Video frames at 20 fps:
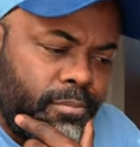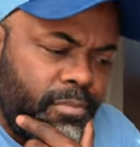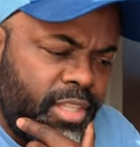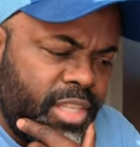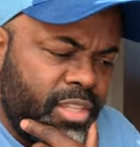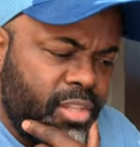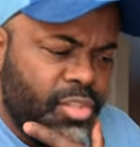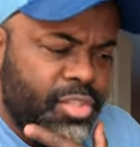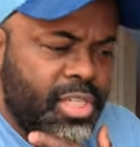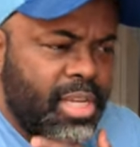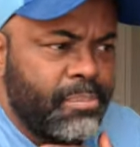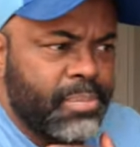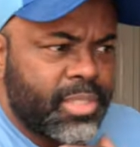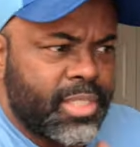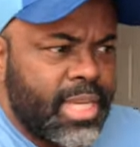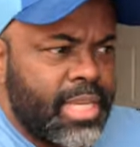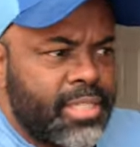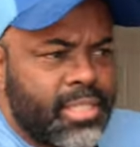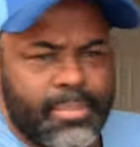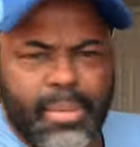There's some
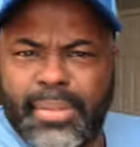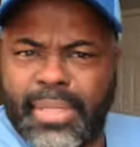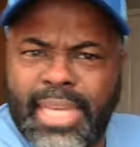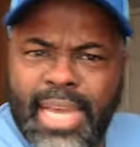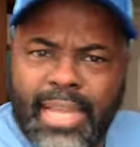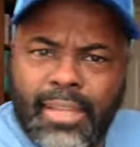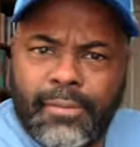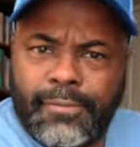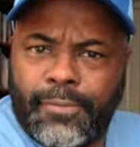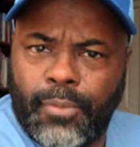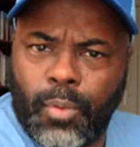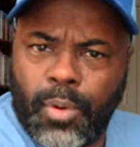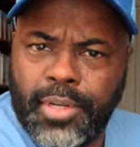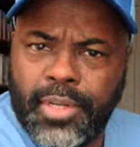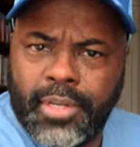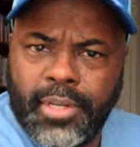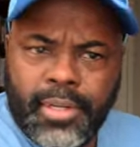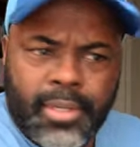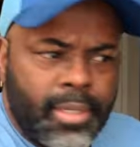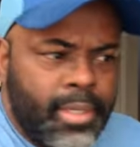states, maybe
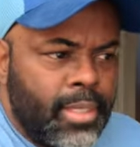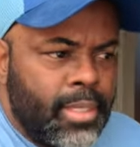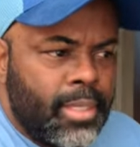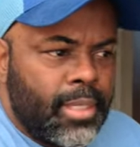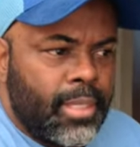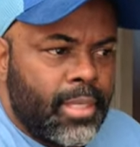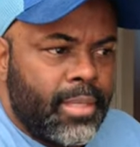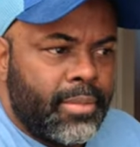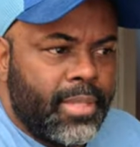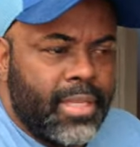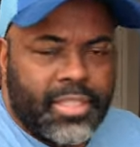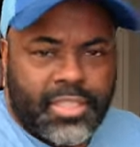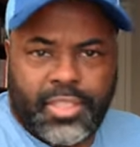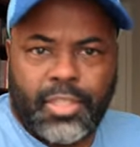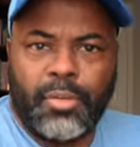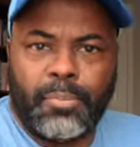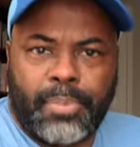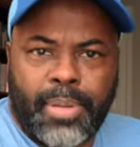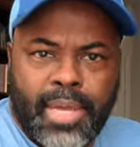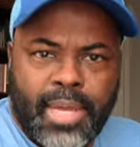California, that
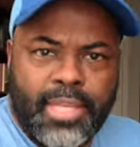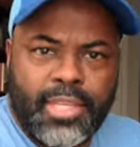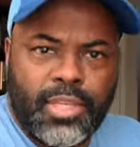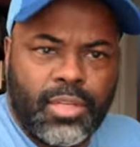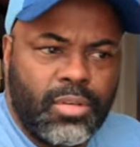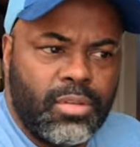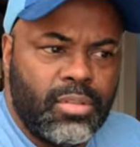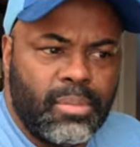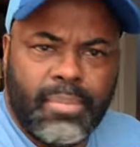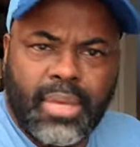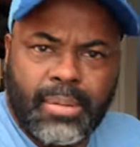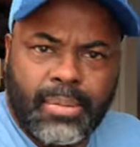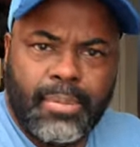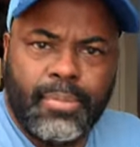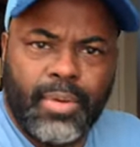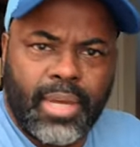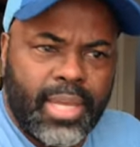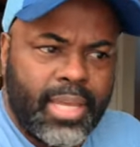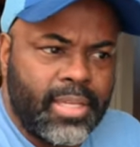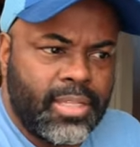still pay you the minimum
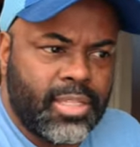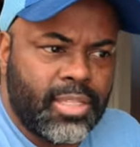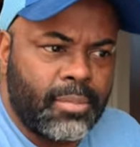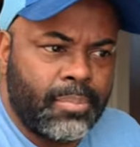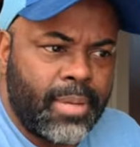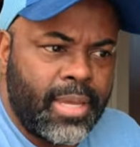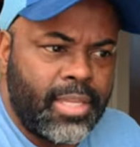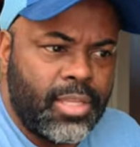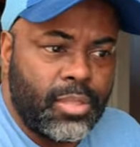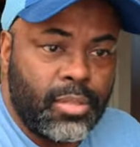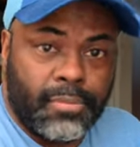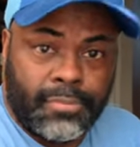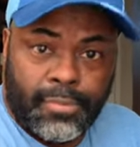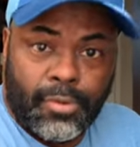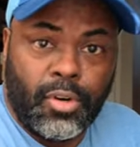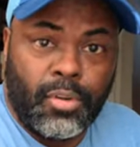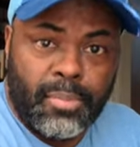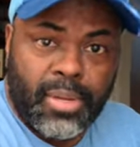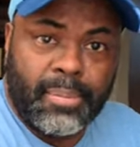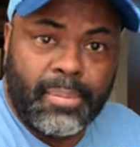wage, still pay you the
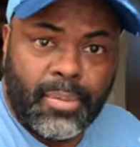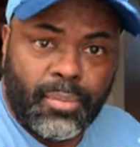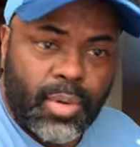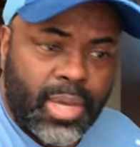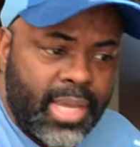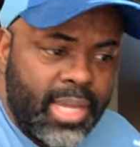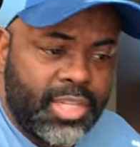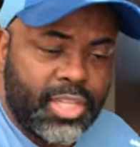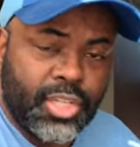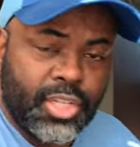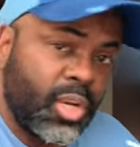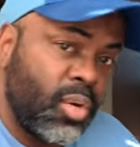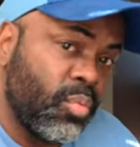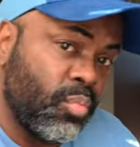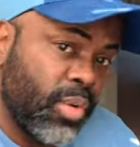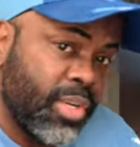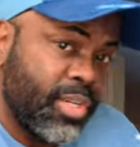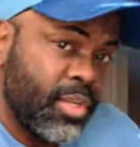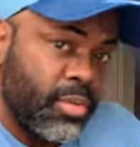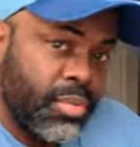full minimum wage and don't
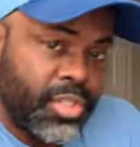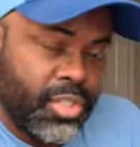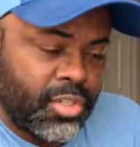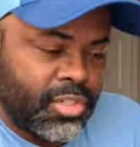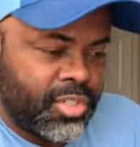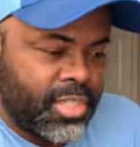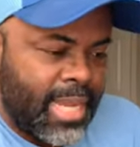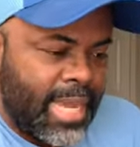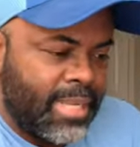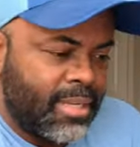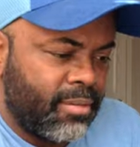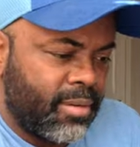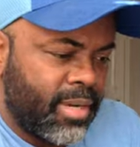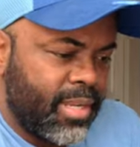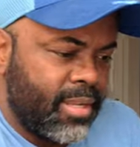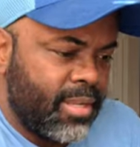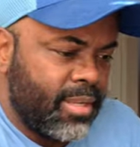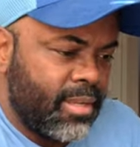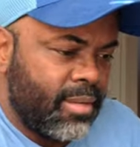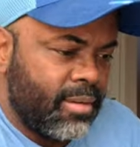reduce your salary,
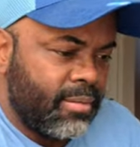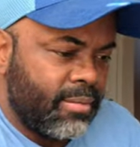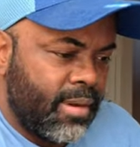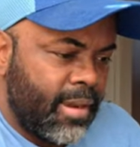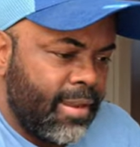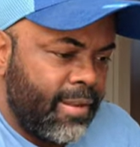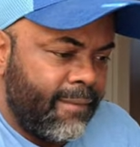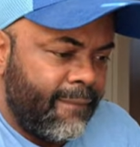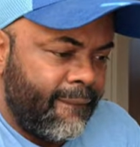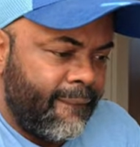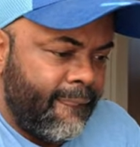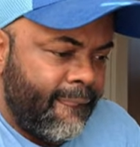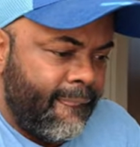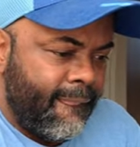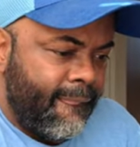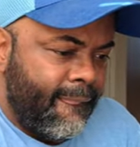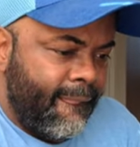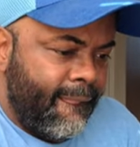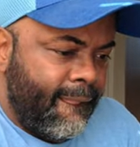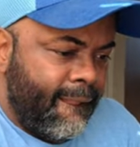right?
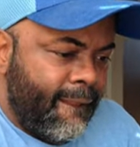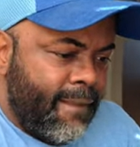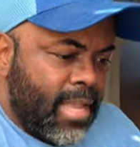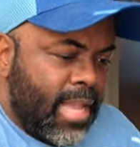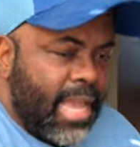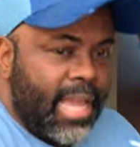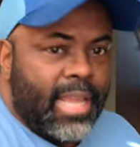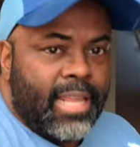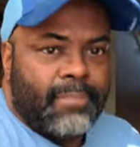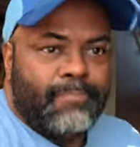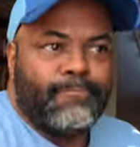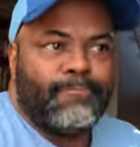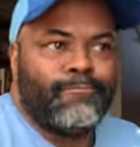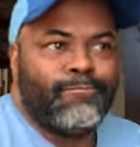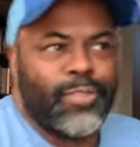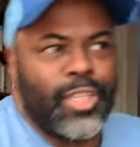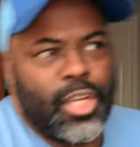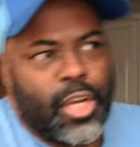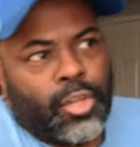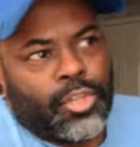And
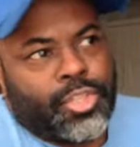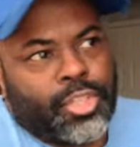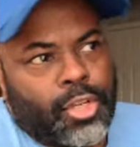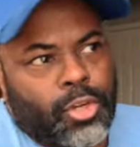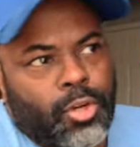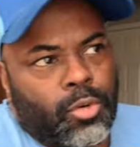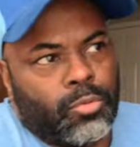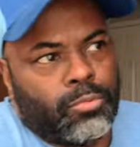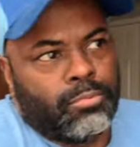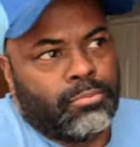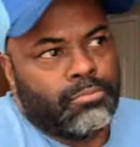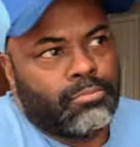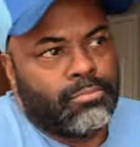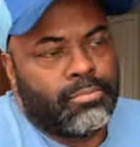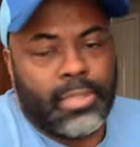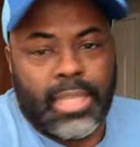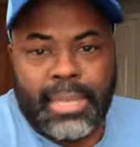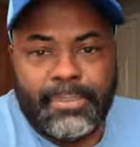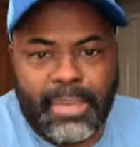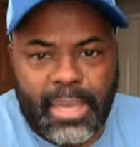you know, so
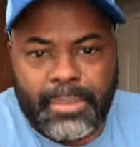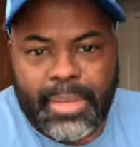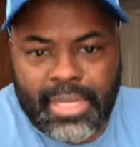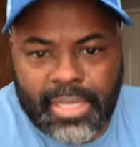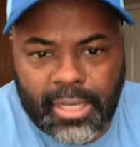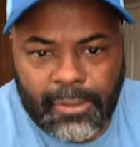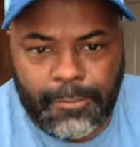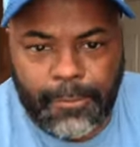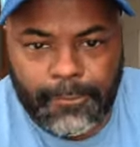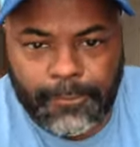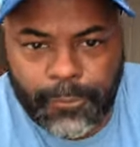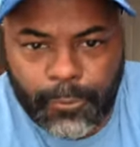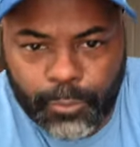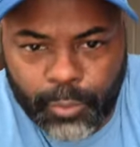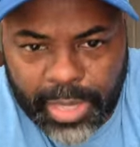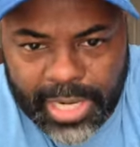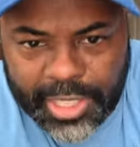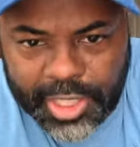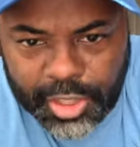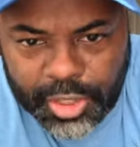it may be different from
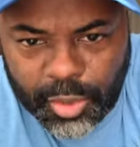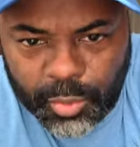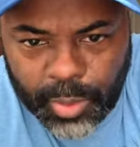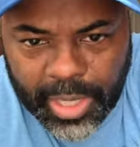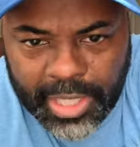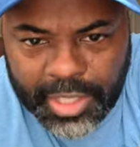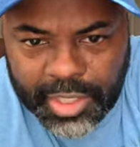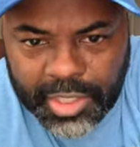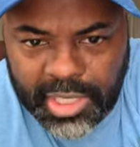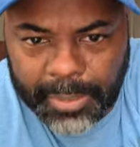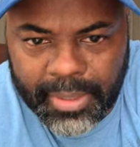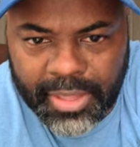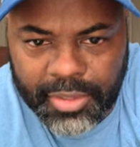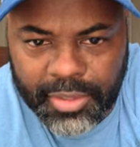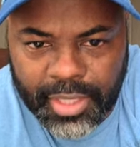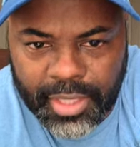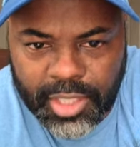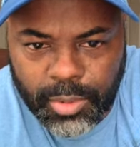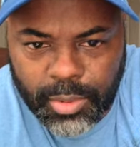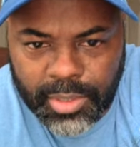region to region. Some of the
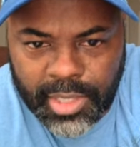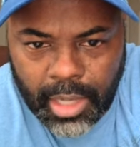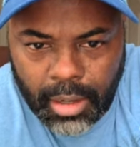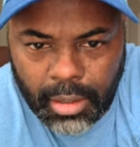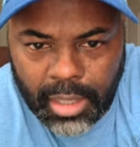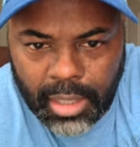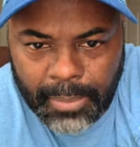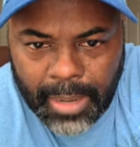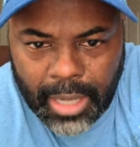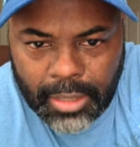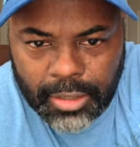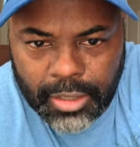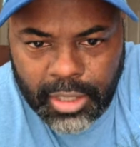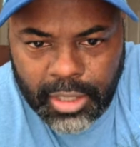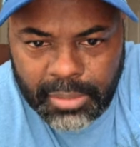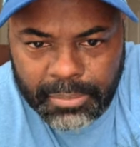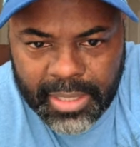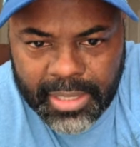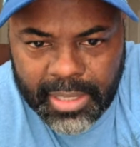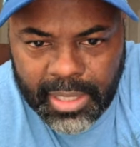things we're talking about
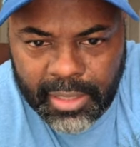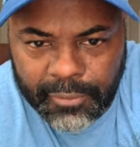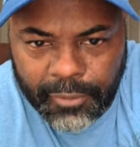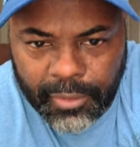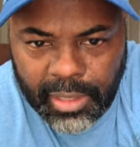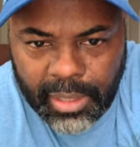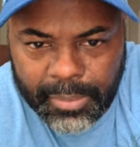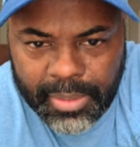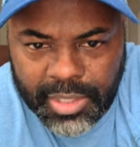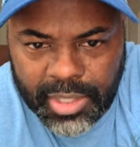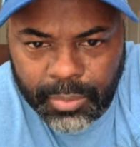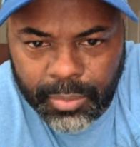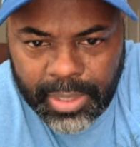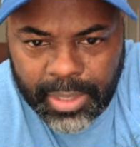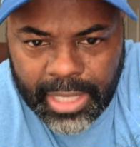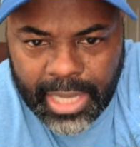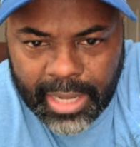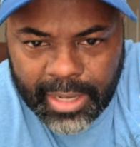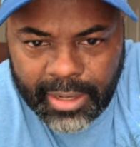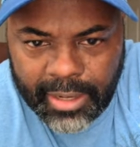could be different. Let me see what we
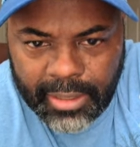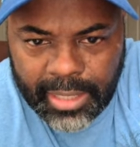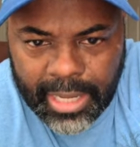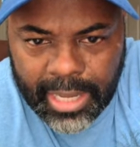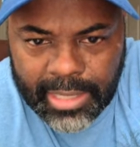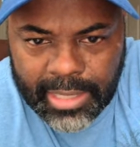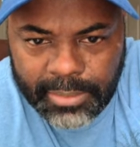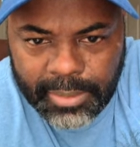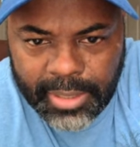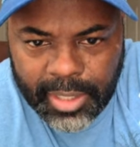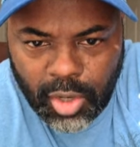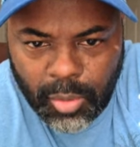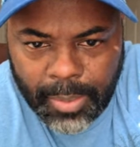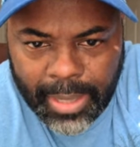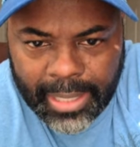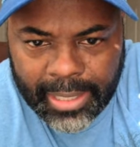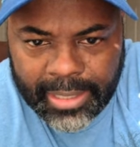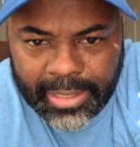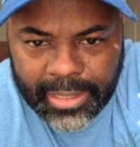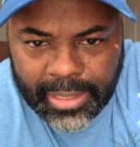got here, guys. Let me go
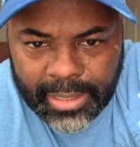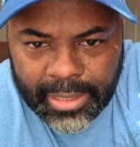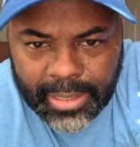back and,